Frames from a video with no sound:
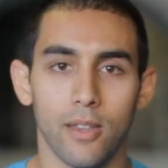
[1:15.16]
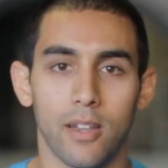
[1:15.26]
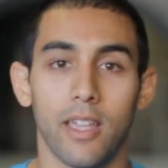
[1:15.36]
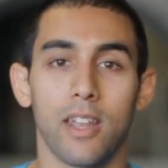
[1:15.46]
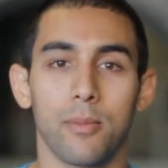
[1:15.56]

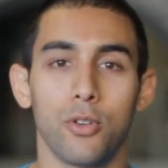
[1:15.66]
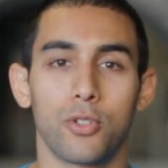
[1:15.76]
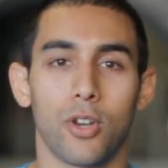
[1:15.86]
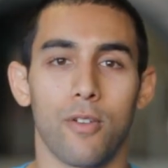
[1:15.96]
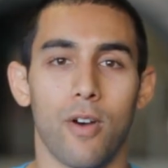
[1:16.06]
Again, I'm
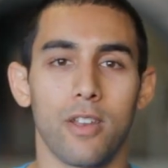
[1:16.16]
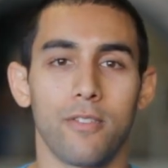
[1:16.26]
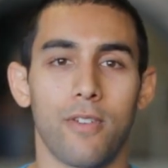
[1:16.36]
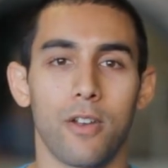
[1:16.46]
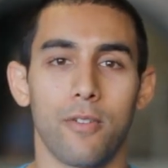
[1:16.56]
Kusha
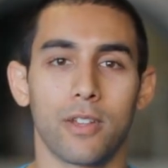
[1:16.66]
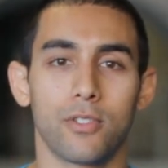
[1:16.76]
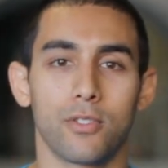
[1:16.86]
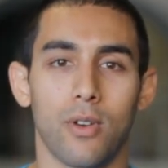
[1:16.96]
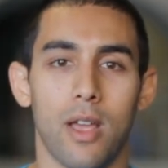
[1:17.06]
Karvandi, founder of
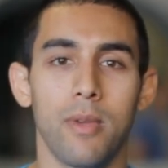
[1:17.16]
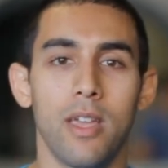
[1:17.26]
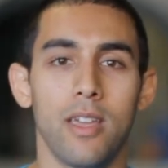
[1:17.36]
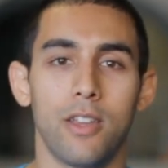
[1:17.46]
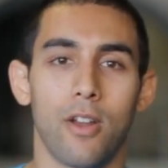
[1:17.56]
Exerscribe
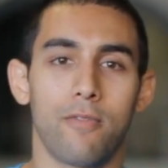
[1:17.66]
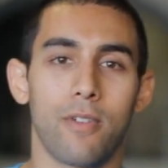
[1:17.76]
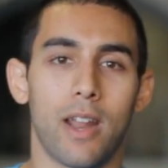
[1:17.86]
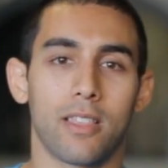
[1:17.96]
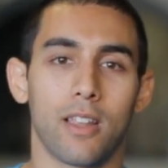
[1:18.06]
here at
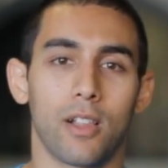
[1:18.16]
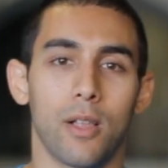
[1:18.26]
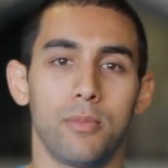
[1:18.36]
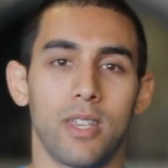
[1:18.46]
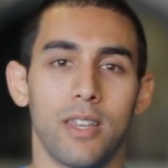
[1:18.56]
Fit Athletic
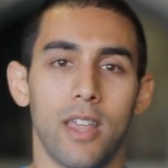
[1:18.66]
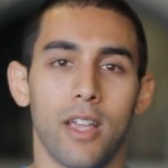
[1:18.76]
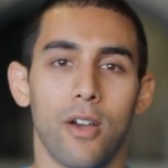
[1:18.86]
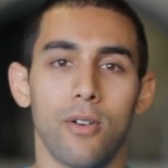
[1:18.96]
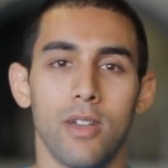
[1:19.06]
Club San
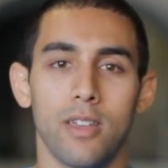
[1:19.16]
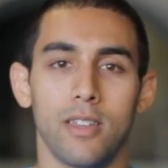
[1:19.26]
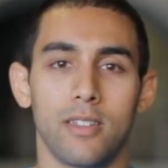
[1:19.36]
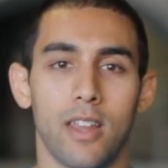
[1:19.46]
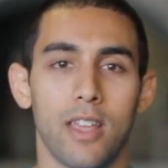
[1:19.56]
Diego,
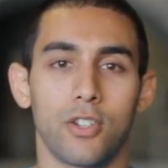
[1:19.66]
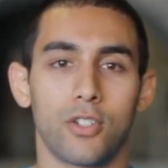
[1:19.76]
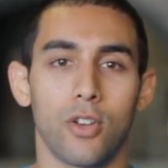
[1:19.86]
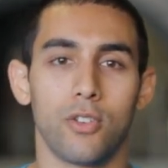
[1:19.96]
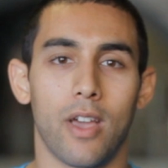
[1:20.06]
and today I
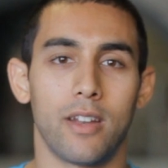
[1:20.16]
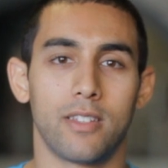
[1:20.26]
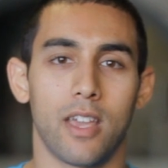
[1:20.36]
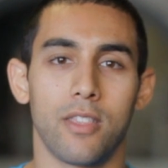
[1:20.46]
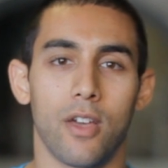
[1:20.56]
just showed you how to
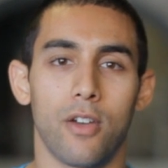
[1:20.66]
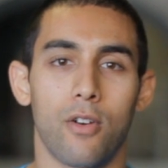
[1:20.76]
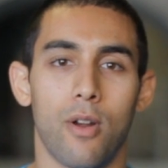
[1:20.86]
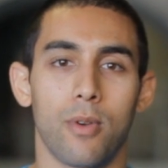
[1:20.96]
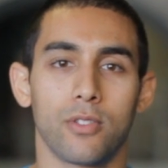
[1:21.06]
tighten the
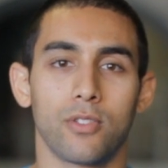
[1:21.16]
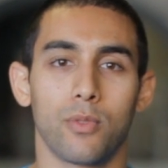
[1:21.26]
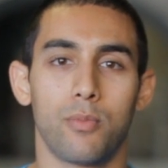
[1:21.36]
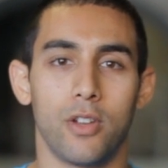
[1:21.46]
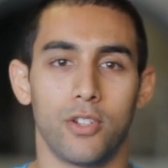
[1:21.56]
underarm muscles
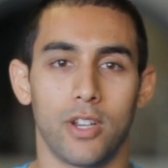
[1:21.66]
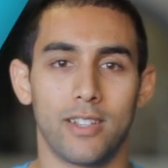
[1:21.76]
with punching.